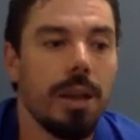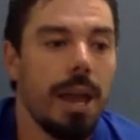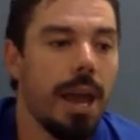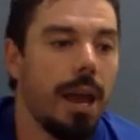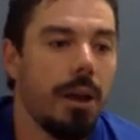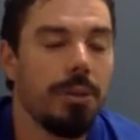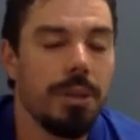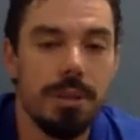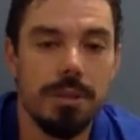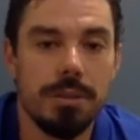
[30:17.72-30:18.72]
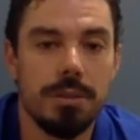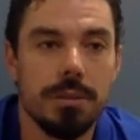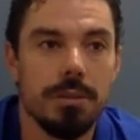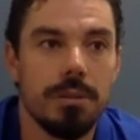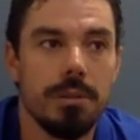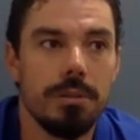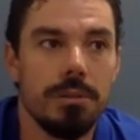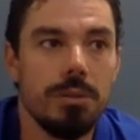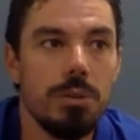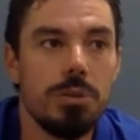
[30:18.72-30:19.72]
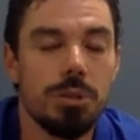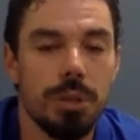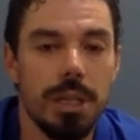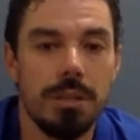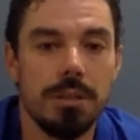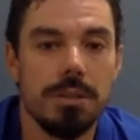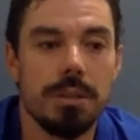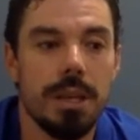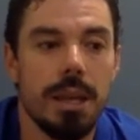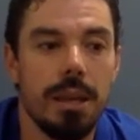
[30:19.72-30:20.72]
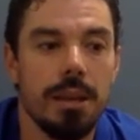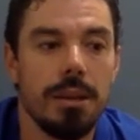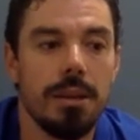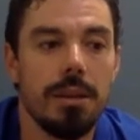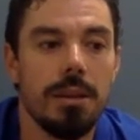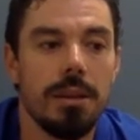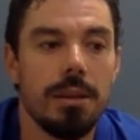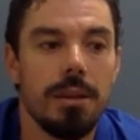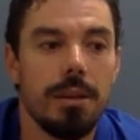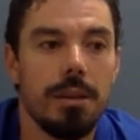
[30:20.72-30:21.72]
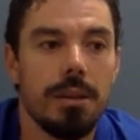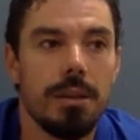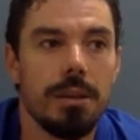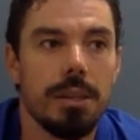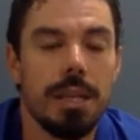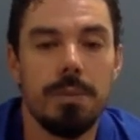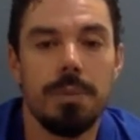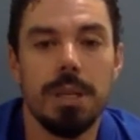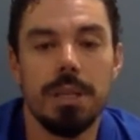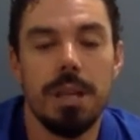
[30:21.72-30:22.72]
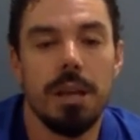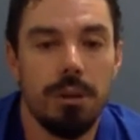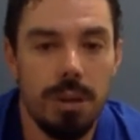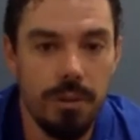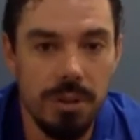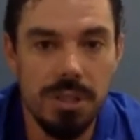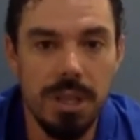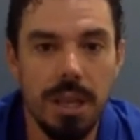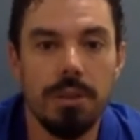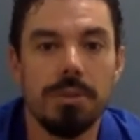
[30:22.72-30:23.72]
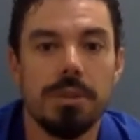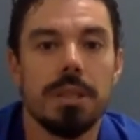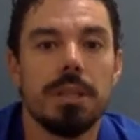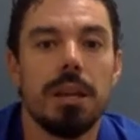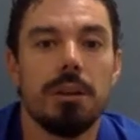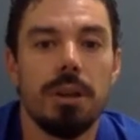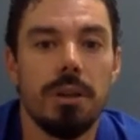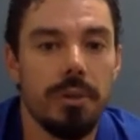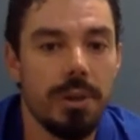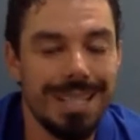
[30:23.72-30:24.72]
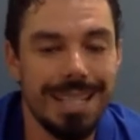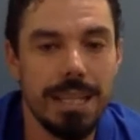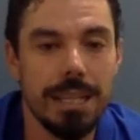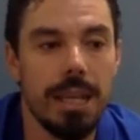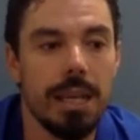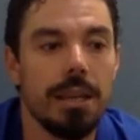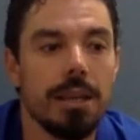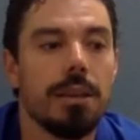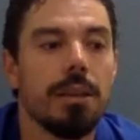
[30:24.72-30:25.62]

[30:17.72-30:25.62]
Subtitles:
how these nutrients can keep the integrity of our cells, the integrity of our DNA,